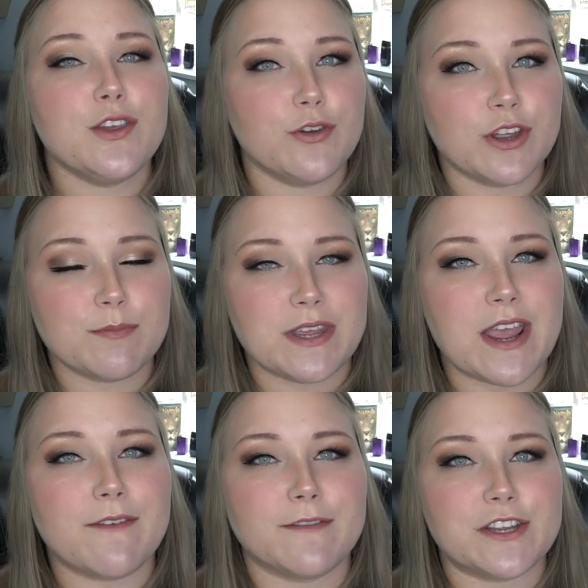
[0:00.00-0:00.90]
you can
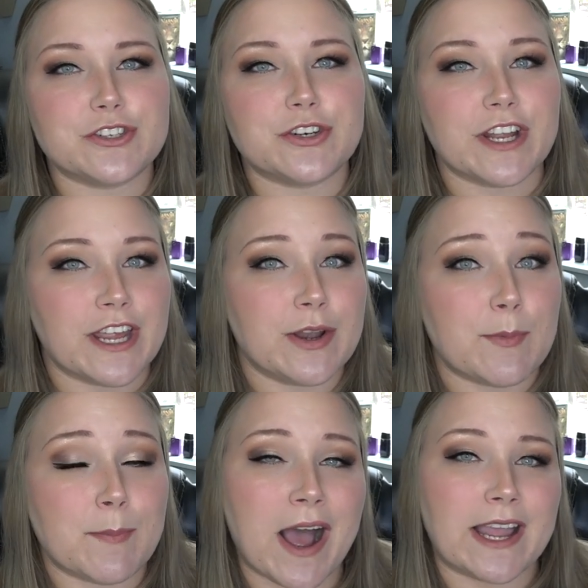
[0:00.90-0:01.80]
be featured in
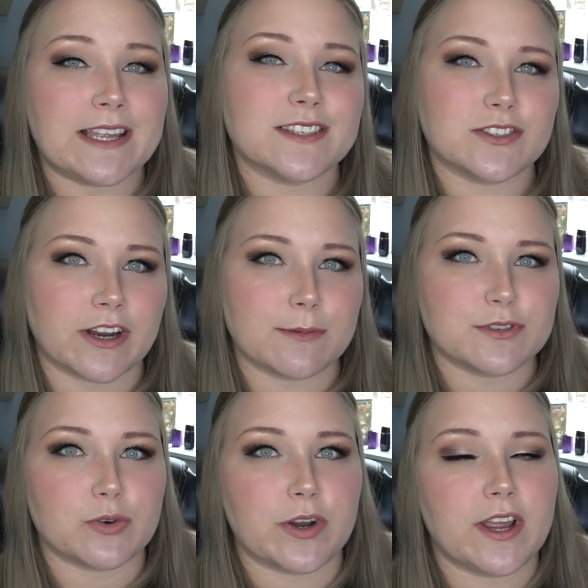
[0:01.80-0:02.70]
my
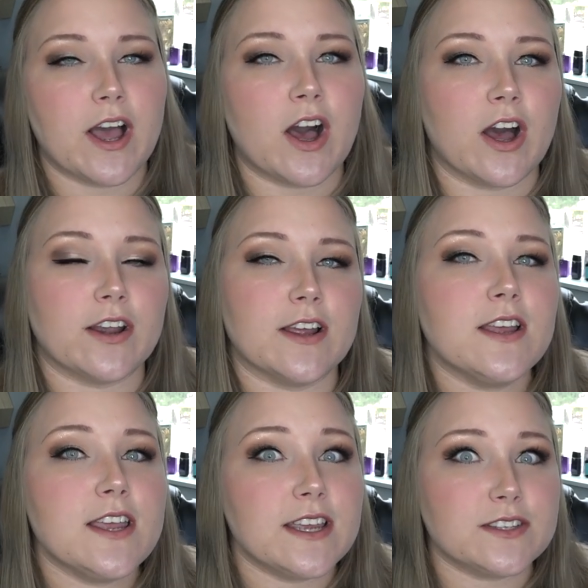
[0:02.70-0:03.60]
Instagram story on
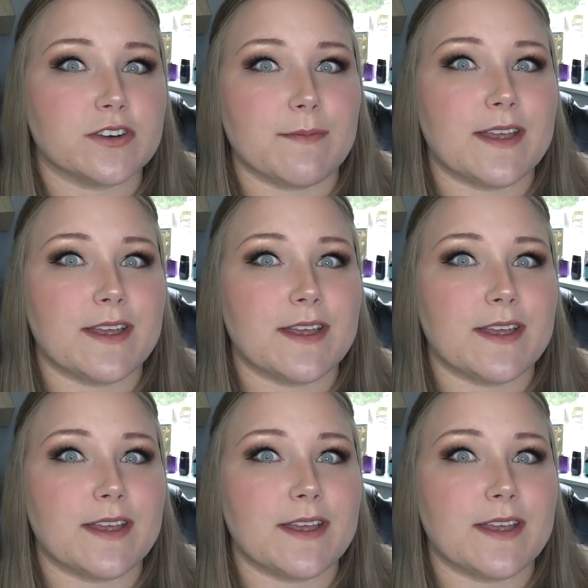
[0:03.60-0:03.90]
Instagram.